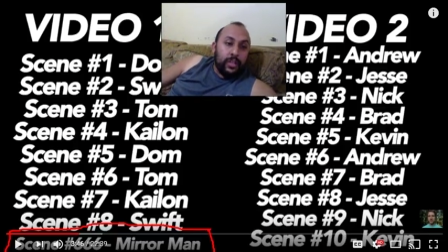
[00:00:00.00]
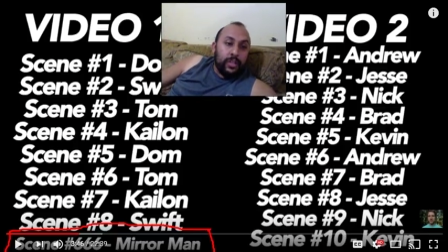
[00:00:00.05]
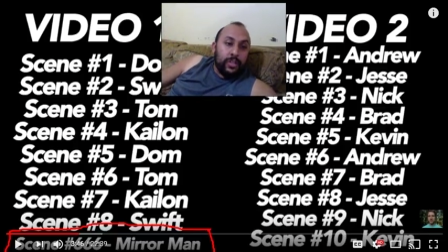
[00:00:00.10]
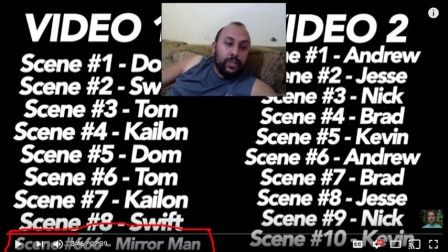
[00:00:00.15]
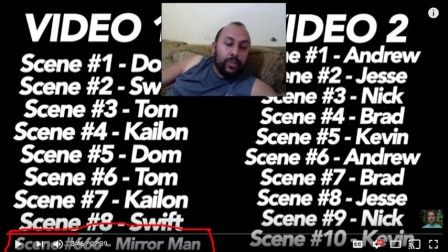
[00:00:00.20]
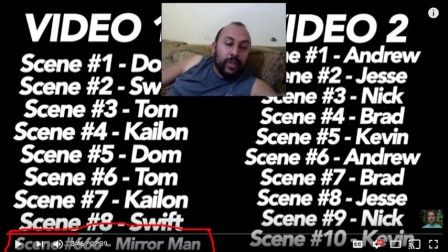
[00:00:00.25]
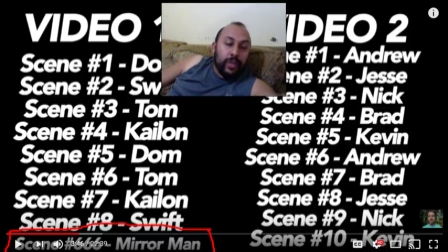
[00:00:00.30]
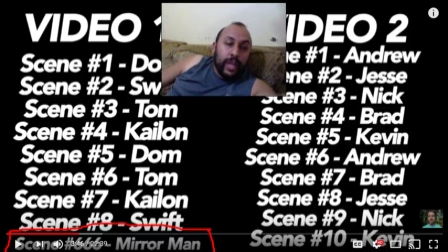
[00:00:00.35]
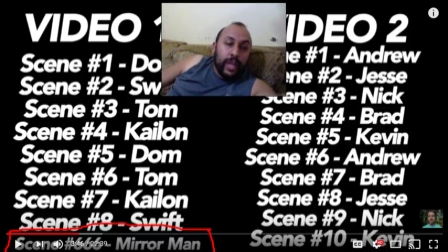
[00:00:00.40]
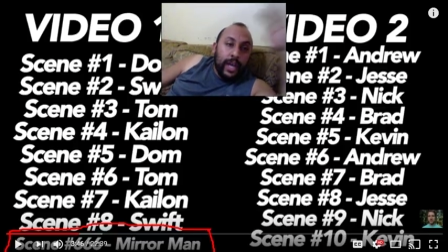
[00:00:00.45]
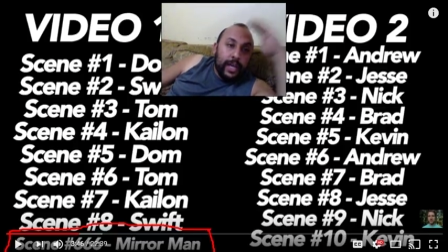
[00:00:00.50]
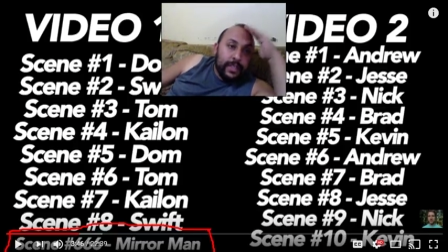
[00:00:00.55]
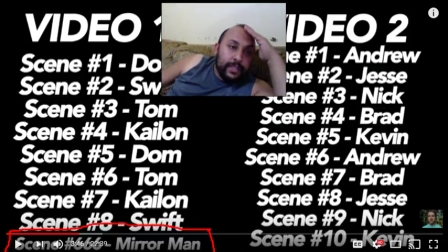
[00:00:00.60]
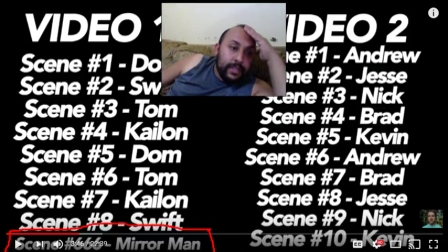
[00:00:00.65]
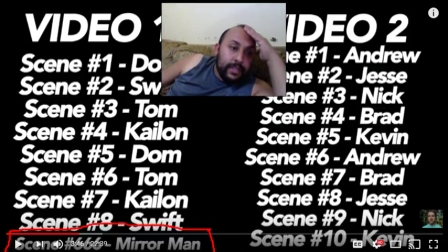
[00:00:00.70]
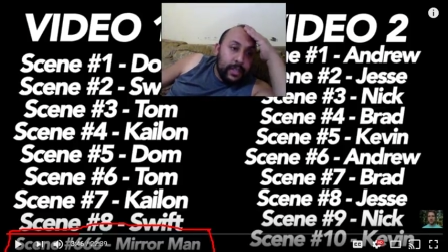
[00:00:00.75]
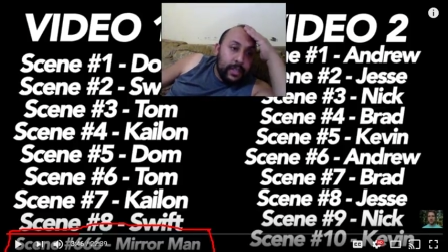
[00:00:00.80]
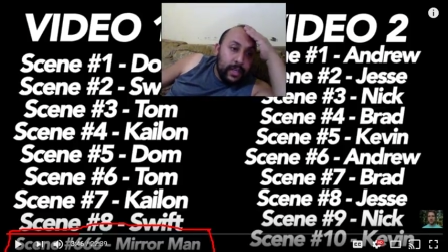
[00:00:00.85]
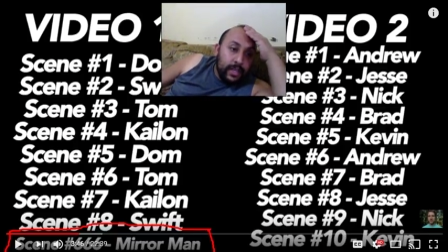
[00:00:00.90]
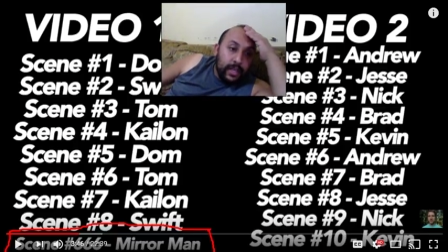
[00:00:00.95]
So,
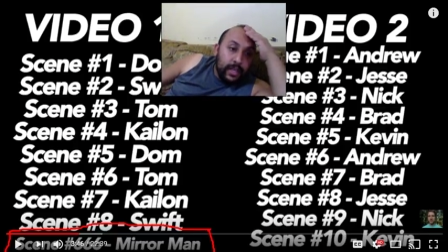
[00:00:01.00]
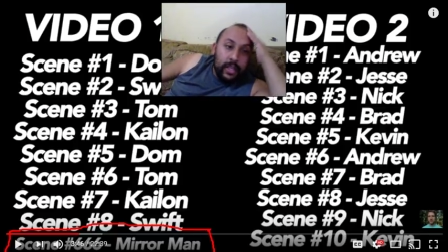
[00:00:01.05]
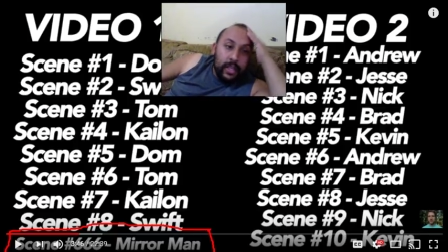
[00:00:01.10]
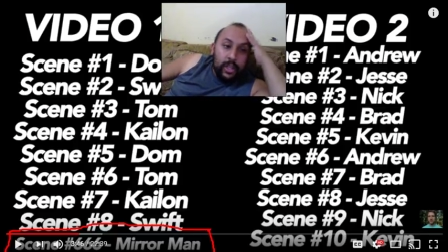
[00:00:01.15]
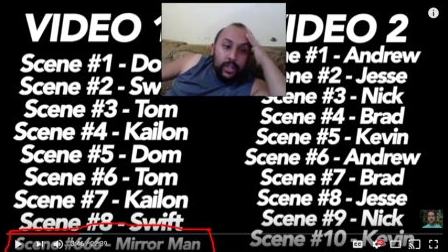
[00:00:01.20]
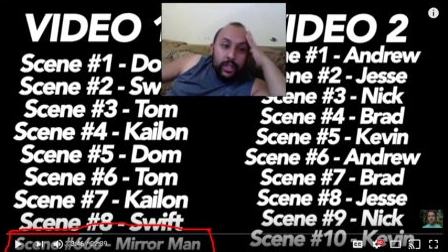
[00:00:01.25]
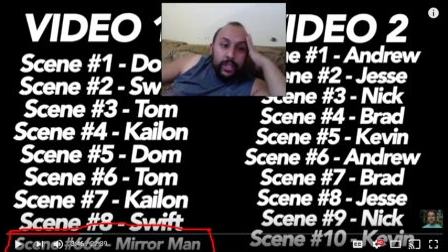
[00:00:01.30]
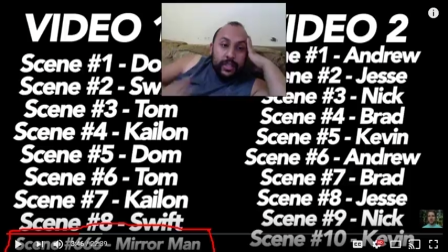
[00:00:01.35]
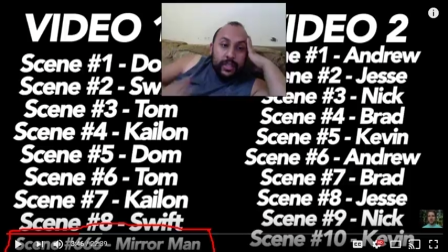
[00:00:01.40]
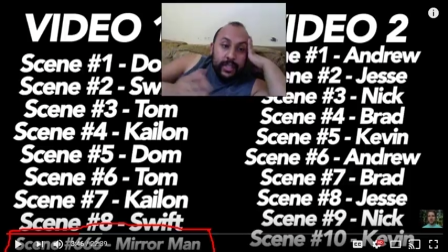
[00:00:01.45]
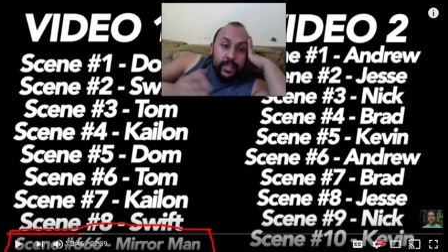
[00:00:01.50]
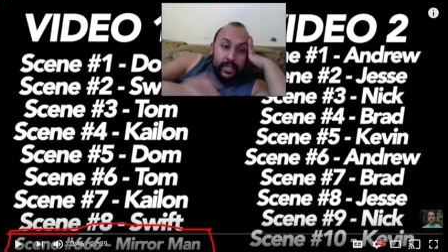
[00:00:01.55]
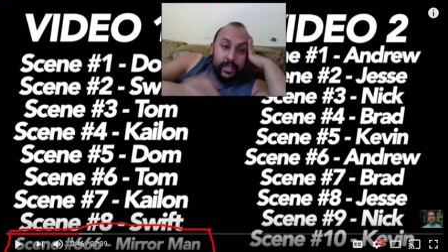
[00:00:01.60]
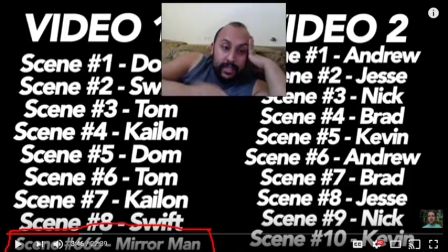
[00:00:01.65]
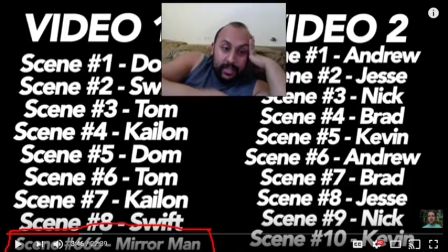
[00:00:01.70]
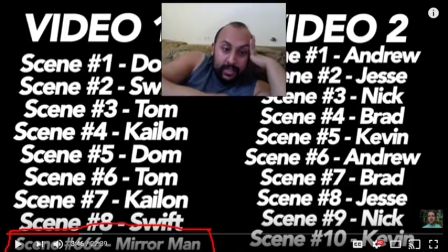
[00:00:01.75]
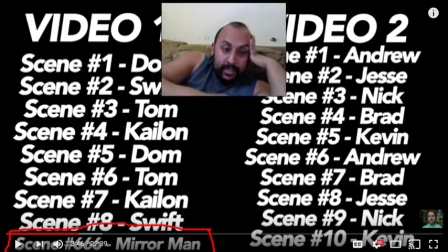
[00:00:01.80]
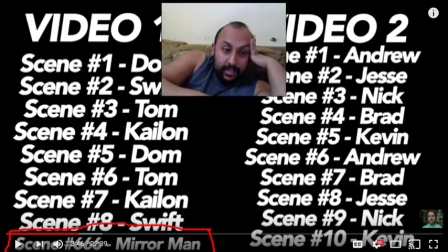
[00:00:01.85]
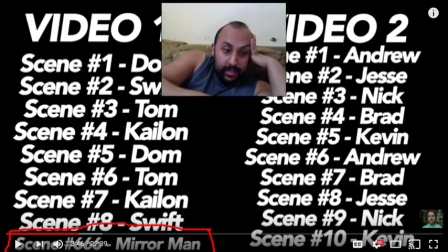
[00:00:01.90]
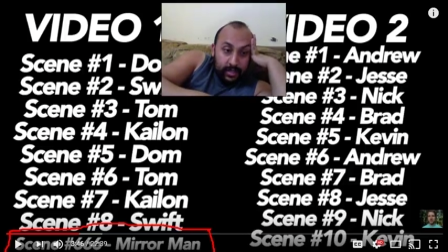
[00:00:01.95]
guys, look at
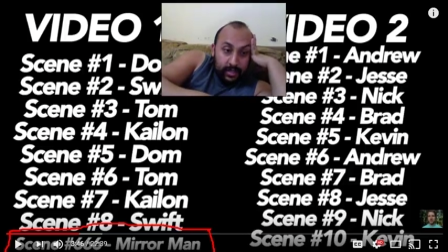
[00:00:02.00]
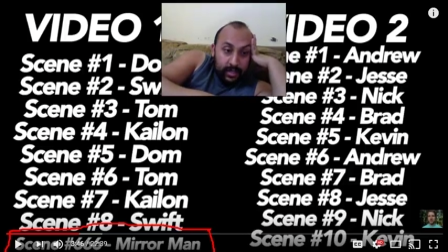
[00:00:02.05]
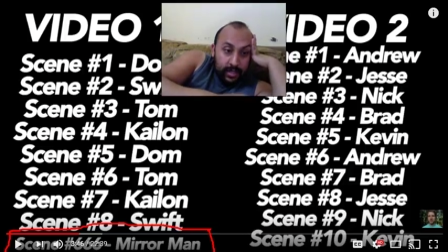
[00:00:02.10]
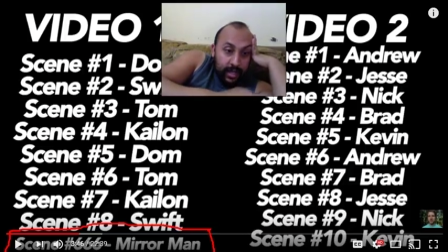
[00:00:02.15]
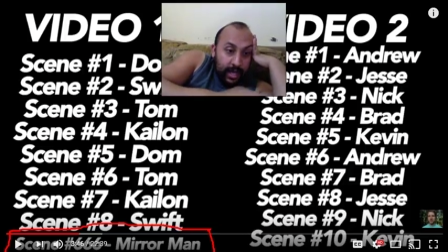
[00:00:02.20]
this.